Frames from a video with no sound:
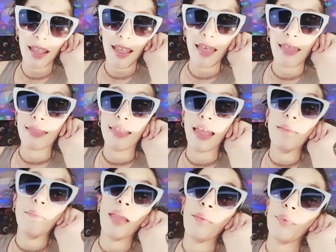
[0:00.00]
Then
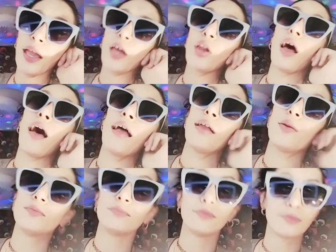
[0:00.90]
maybe I'd, I'd,
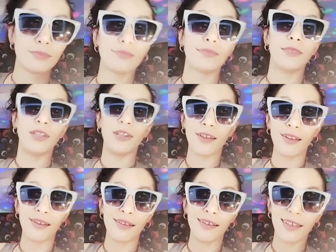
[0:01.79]
you know,
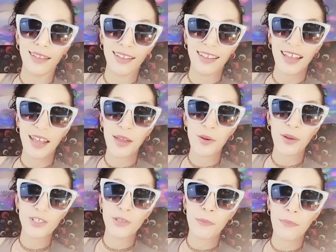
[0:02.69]
I'd watch
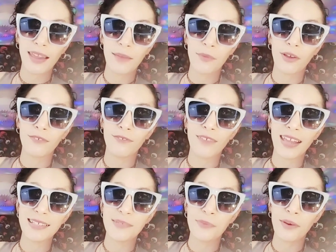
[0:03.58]
a meme on
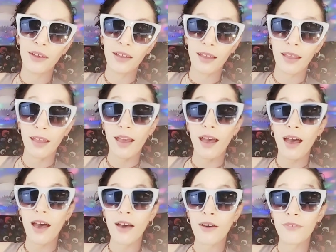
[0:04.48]
Facebook
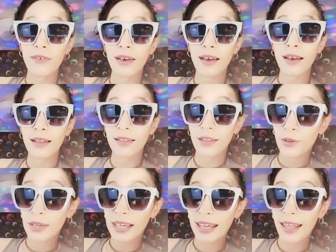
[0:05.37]
of a little
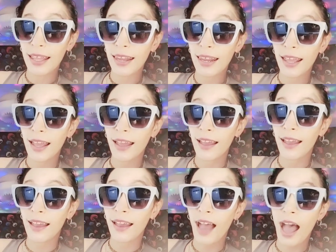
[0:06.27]
kid
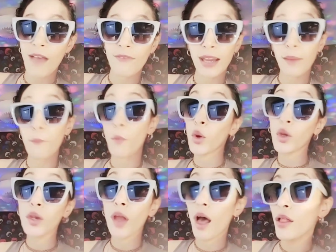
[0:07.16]
having more
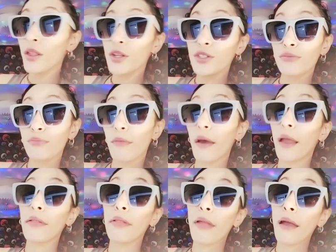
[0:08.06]
knowledge of my
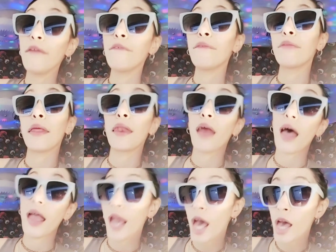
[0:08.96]
life than I
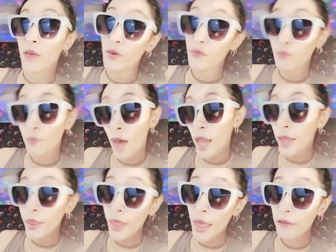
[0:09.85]
have of my
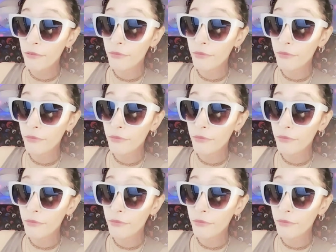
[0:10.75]
life.